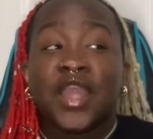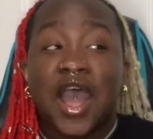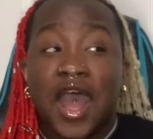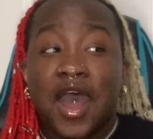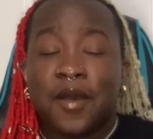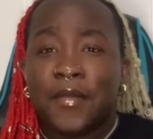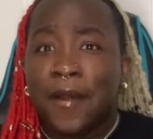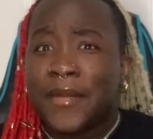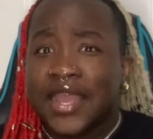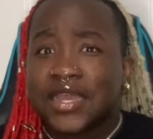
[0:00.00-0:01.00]

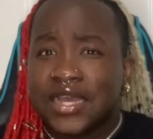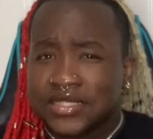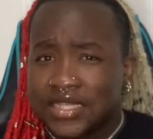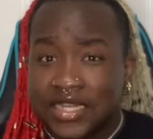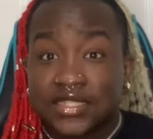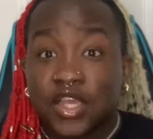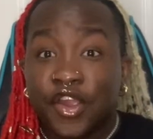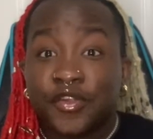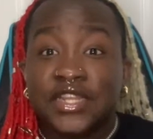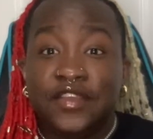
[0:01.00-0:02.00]
my cousin is
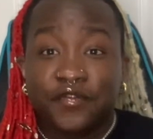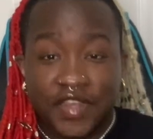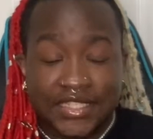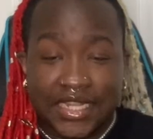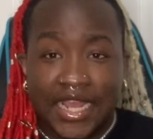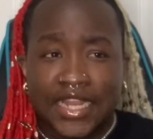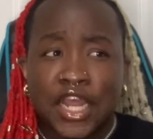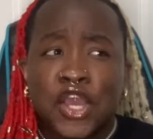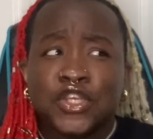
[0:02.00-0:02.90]
currently visiting,